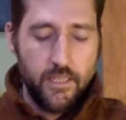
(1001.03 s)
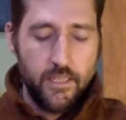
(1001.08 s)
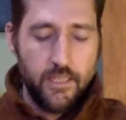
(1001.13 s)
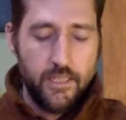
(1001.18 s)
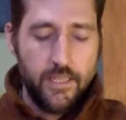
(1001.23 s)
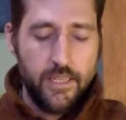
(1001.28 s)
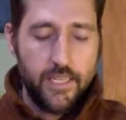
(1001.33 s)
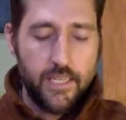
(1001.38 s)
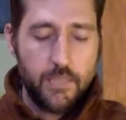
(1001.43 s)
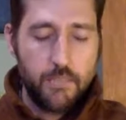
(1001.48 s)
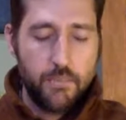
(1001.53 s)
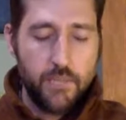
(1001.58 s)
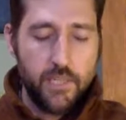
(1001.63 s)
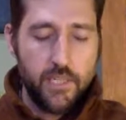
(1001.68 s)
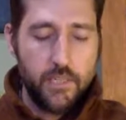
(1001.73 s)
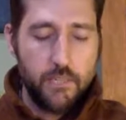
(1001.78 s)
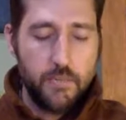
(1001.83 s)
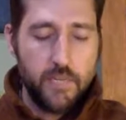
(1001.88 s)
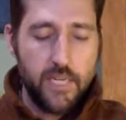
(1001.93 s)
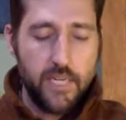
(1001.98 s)
Next, bring
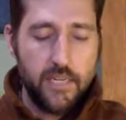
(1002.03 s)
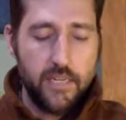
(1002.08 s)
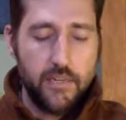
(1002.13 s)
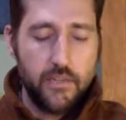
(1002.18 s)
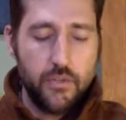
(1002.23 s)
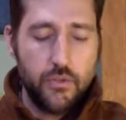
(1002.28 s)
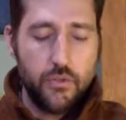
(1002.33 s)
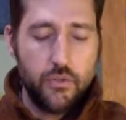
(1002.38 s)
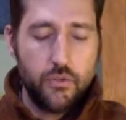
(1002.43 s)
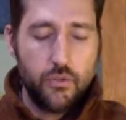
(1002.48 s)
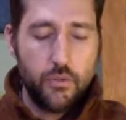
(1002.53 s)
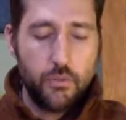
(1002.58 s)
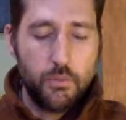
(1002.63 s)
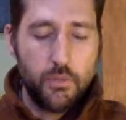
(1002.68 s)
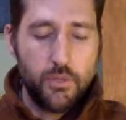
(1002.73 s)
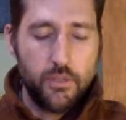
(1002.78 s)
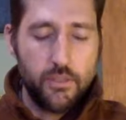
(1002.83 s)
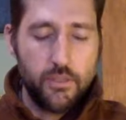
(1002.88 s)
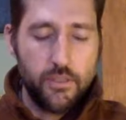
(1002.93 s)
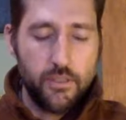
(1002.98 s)
to mind a neutral
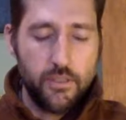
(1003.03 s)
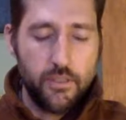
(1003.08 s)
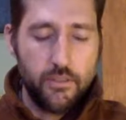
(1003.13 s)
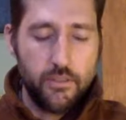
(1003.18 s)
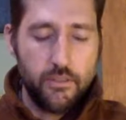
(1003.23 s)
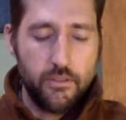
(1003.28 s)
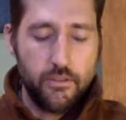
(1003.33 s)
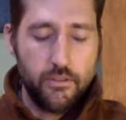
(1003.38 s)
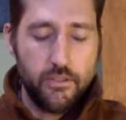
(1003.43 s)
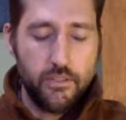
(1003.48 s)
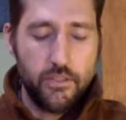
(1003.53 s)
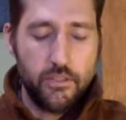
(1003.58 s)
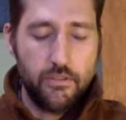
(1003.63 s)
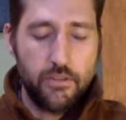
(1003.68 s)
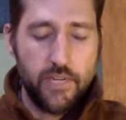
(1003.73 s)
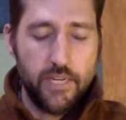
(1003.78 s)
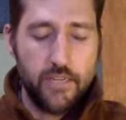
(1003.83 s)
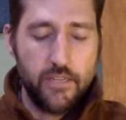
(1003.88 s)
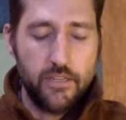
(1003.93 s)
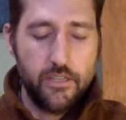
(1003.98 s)
person or
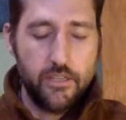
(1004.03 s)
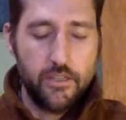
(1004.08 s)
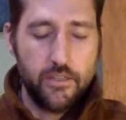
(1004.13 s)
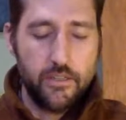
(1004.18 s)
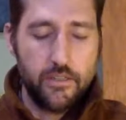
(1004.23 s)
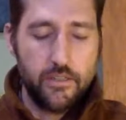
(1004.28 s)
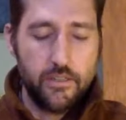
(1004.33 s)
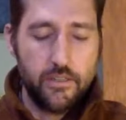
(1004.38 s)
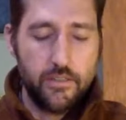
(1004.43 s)
stranger,